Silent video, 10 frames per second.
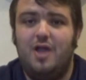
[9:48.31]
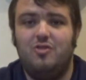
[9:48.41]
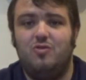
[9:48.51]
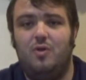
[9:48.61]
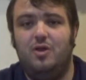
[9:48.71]
I
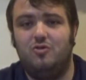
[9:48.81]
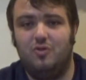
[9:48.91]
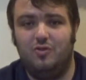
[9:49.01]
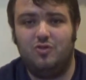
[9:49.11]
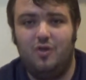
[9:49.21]
just wanted to
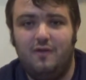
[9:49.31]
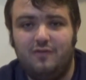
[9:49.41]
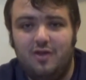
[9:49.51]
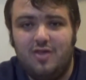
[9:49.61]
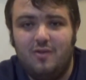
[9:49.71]
show this
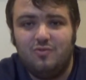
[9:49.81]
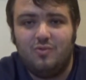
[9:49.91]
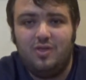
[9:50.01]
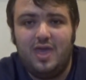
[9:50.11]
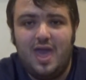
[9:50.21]
off because I was
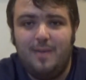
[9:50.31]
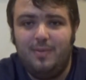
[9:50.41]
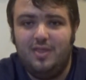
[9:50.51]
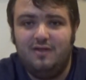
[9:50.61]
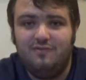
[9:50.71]
really
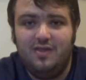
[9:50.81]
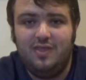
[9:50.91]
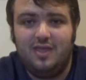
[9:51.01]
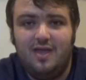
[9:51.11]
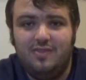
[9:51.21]
happy that I
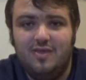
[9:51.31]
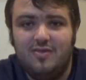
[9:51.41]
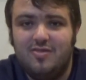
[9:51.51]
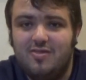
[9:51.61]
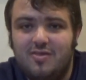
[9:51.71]
finally got
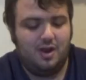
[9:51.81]
this.